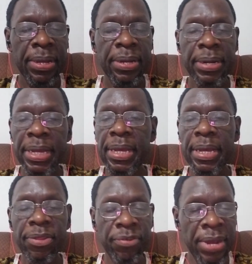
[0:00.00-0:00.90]
digging
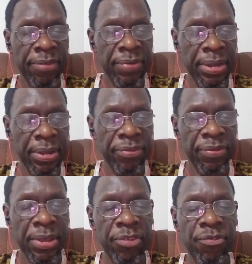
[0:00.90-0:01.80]
into Africa's
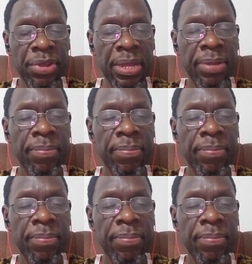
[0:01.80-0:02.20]
history,